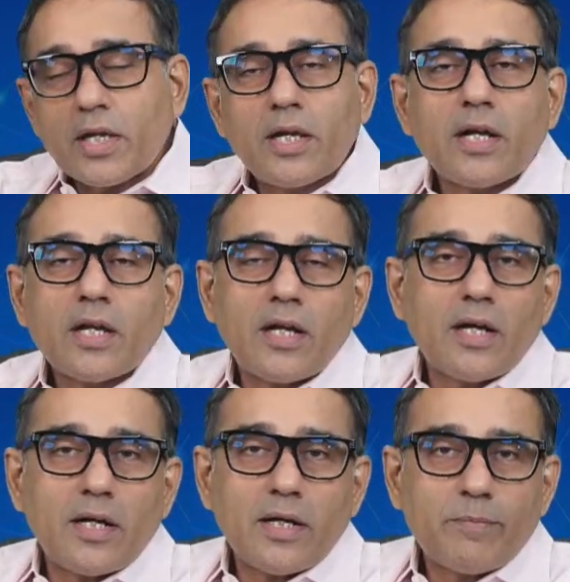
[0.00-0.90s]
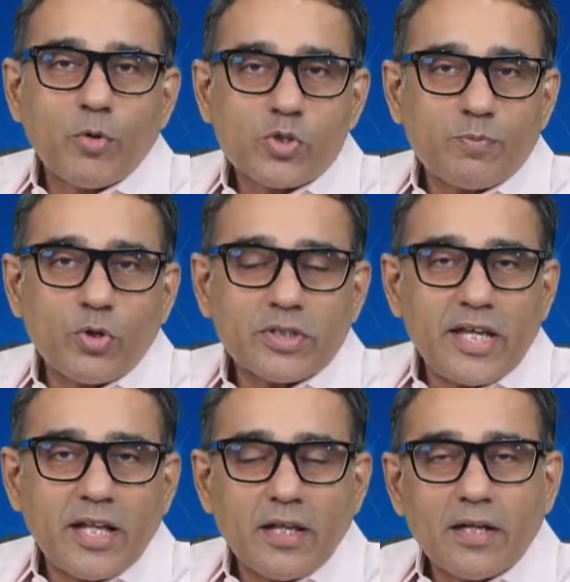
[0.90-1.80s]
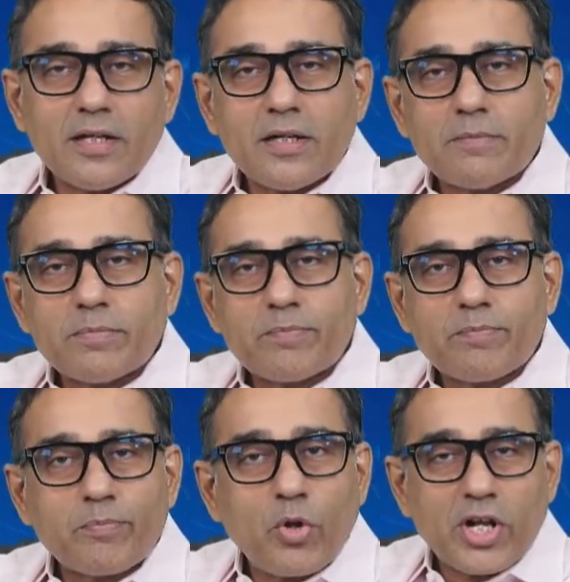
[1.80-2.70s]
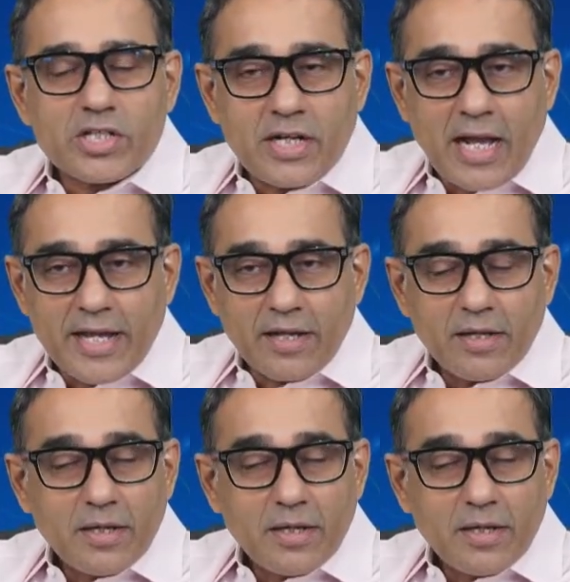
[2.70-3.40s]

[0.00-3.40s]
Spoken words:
postpone their production hike.